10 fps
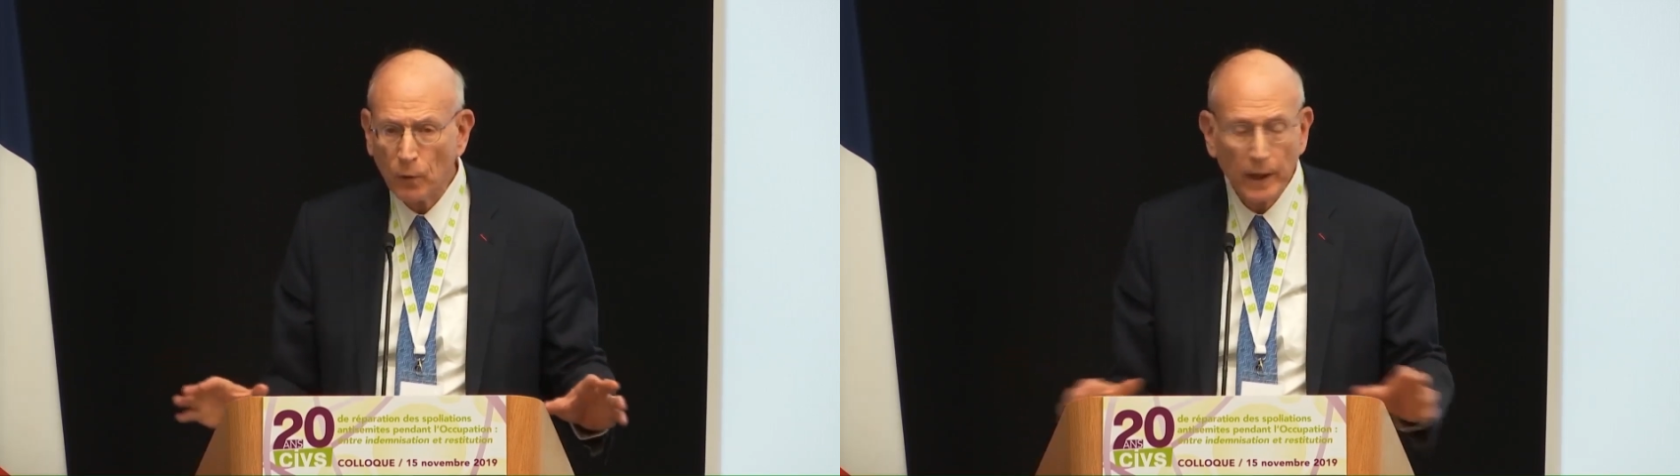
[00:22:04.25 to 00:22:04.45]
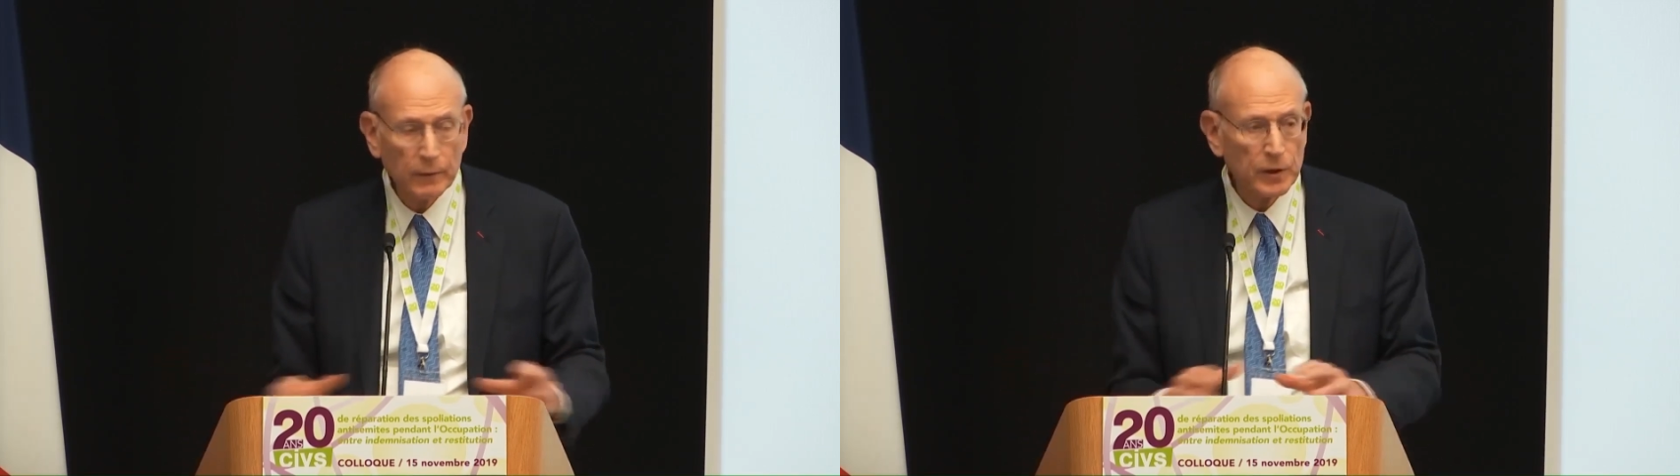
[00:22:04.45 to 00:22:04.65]

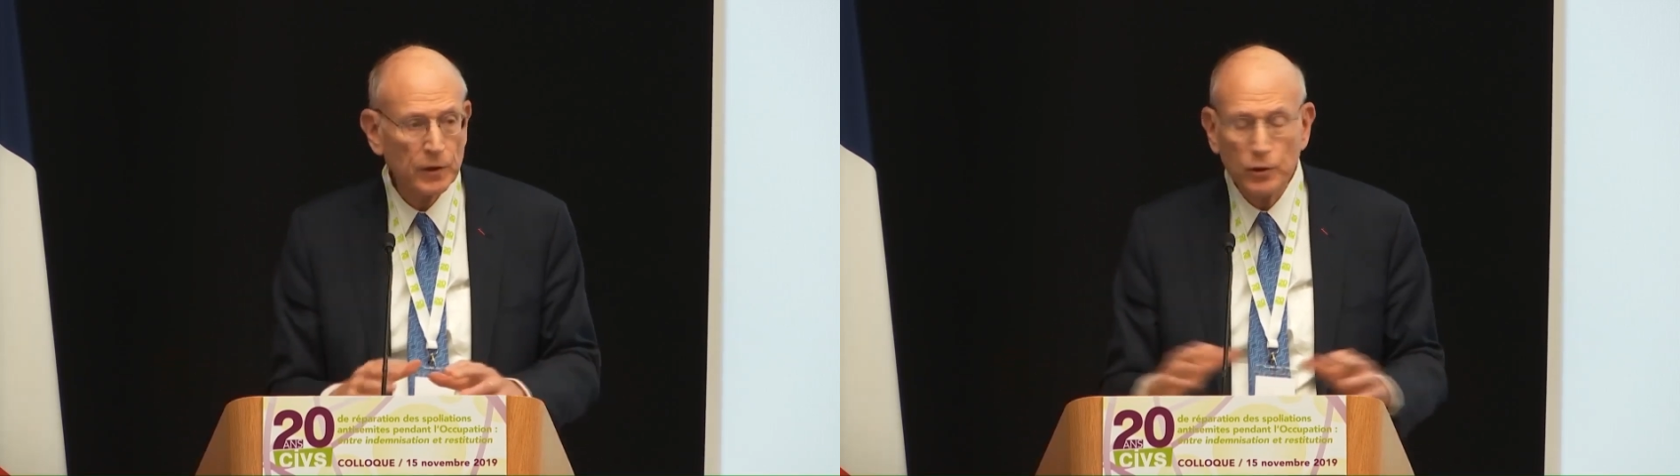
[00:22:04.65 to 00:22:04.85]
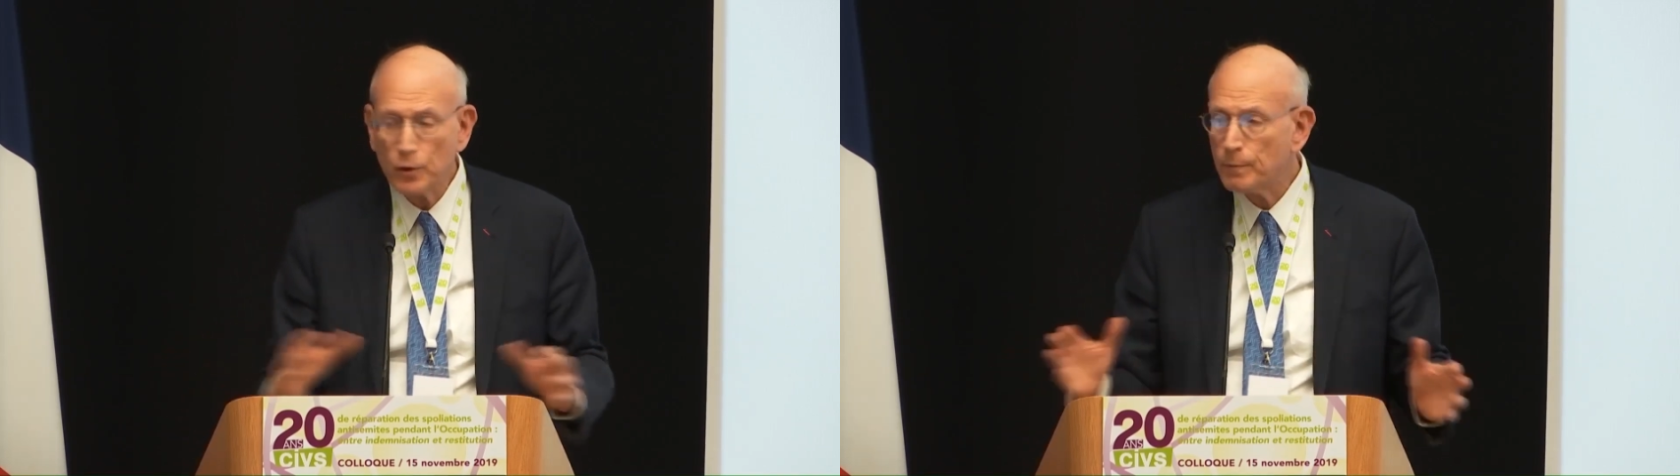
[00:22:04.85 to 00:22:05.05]
It was a
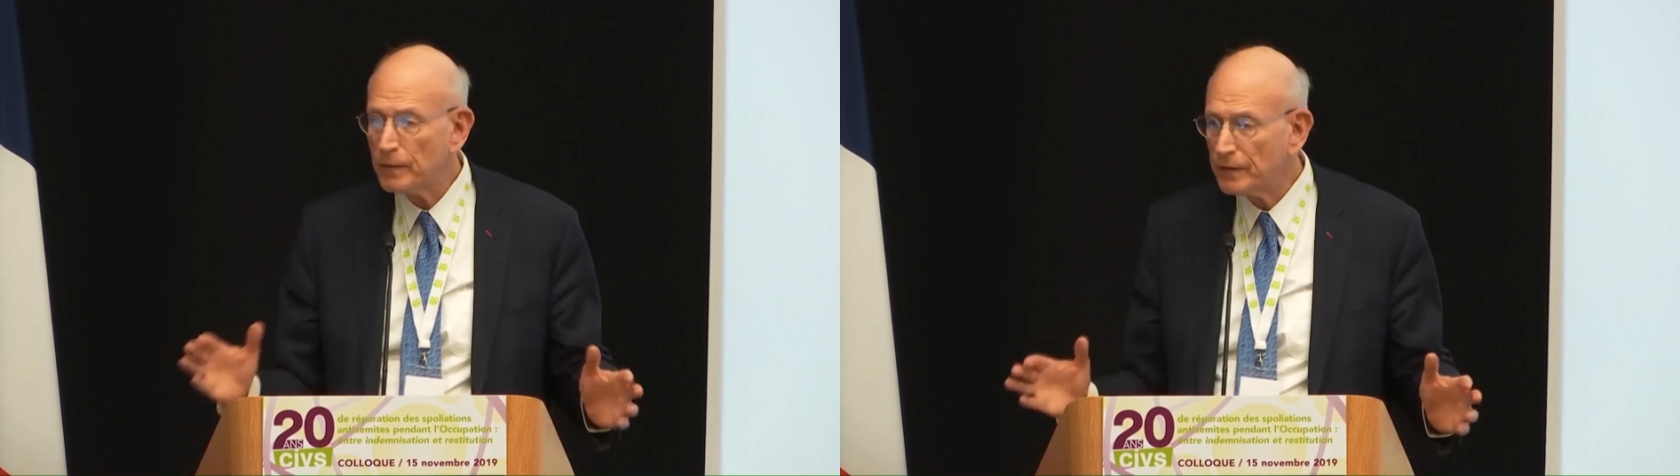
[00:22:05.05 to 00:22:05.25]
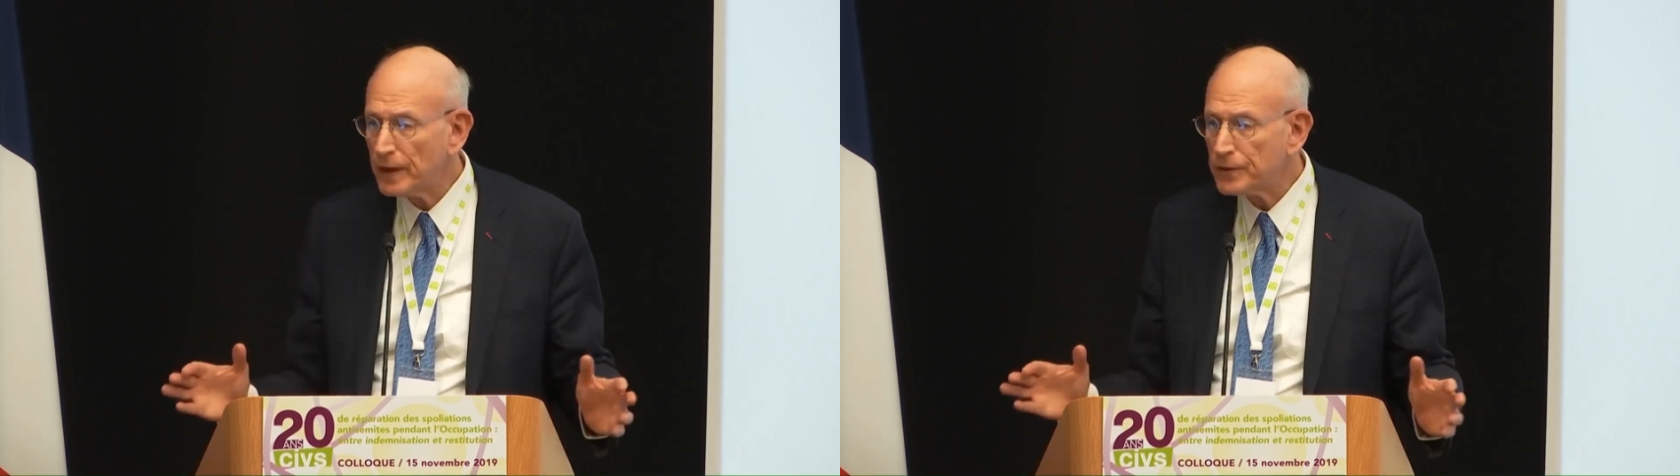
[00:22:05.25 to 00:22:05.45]
new
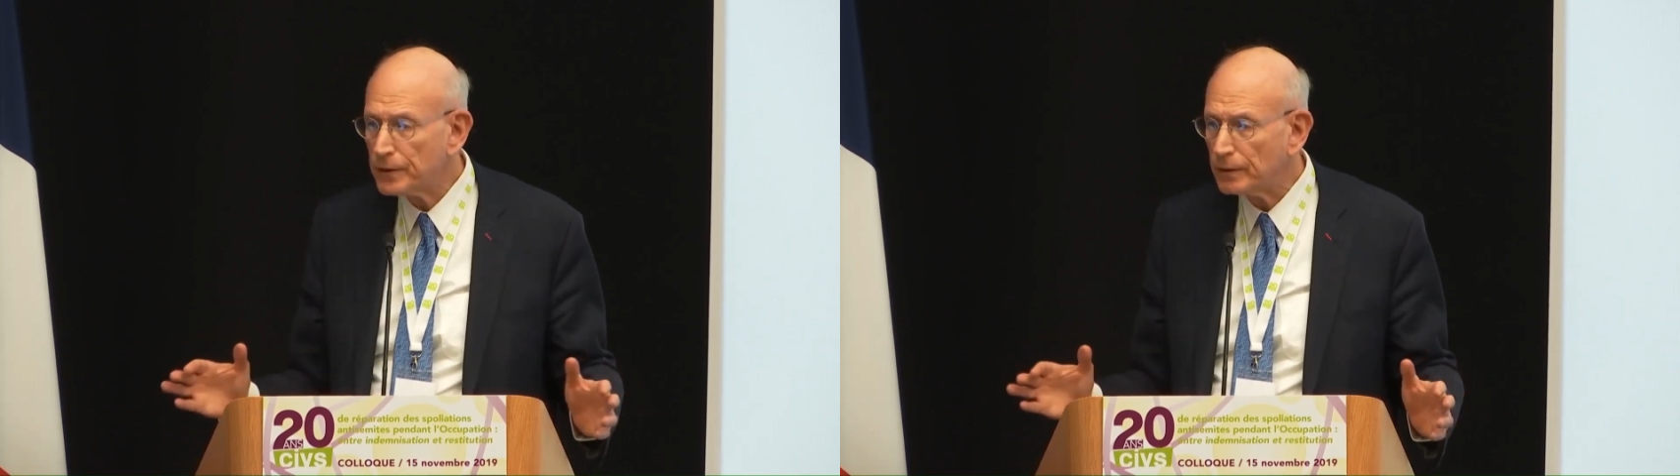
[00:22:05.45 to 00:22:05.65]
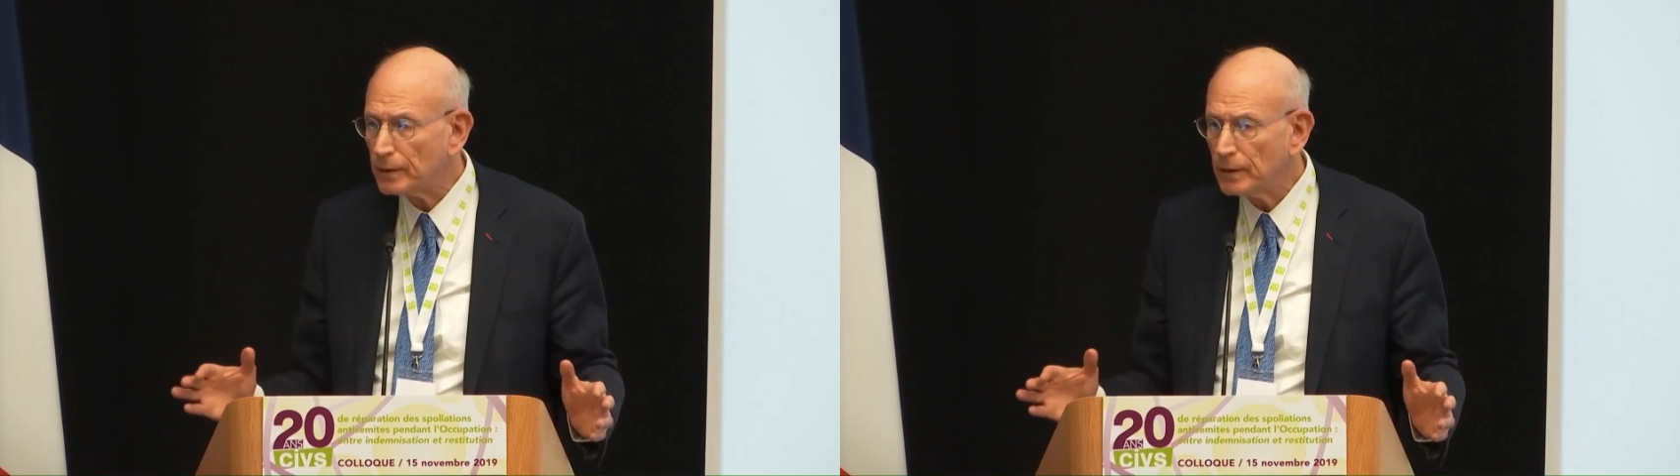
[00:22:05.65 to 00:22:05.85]
profession.